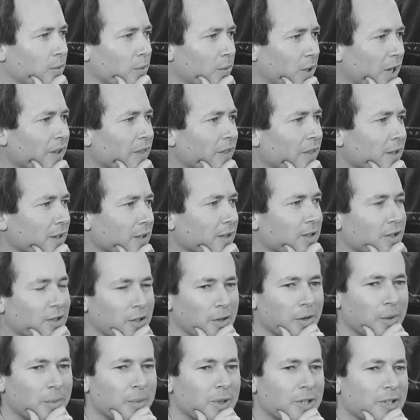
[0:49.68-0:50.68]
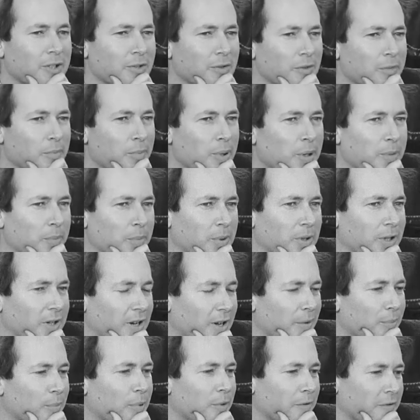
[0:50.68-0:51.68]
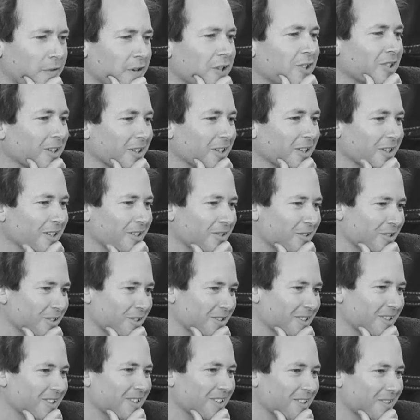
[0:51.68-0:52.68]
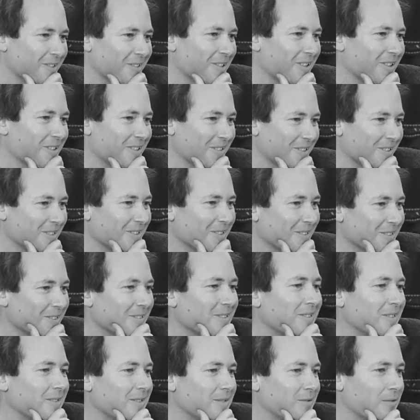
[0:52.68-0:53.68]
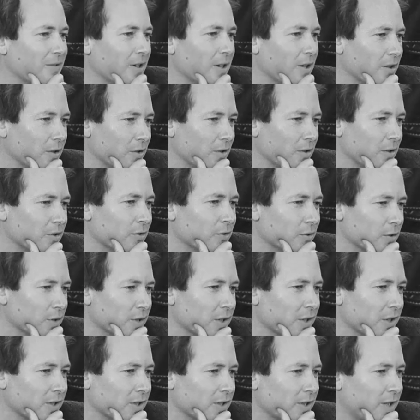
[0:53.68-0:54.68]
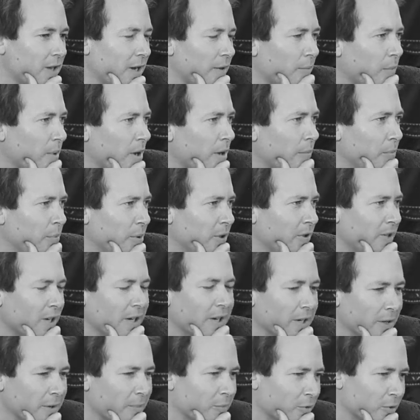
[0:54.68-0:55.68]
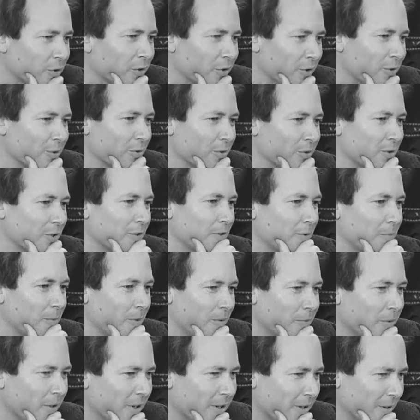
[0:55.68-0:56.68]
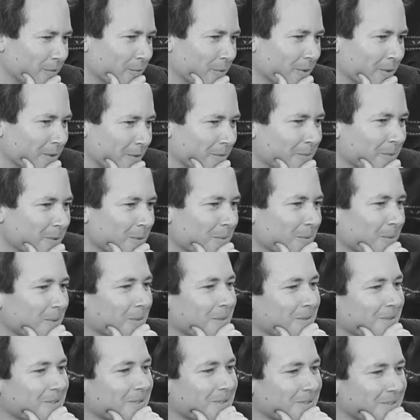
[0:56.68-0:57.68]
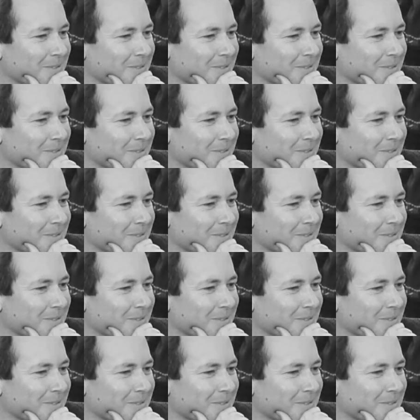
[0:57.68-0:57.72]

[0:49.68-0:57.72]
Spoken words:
Well, I think so. I mean, it's sort of people that I'm professionally interested in rather than horses. I pretend I'm drawing the horses, but really I'm drawing the people. Yeah.